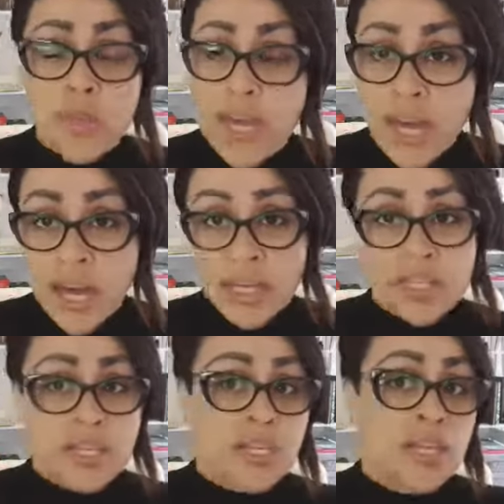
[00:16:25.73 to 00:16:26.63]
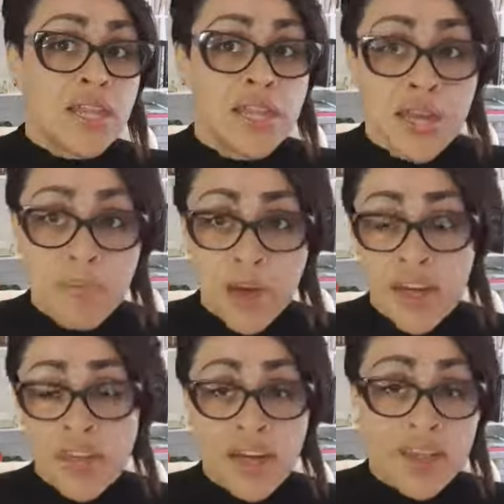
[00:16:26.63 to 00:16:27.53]
their auntie, their
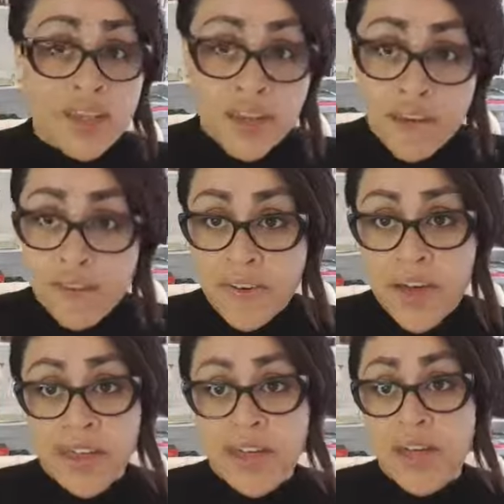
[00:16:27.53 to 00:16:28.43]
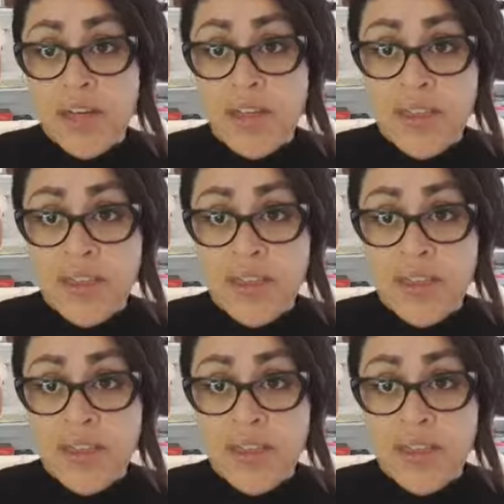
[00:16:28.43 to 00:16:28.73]
mother, their father,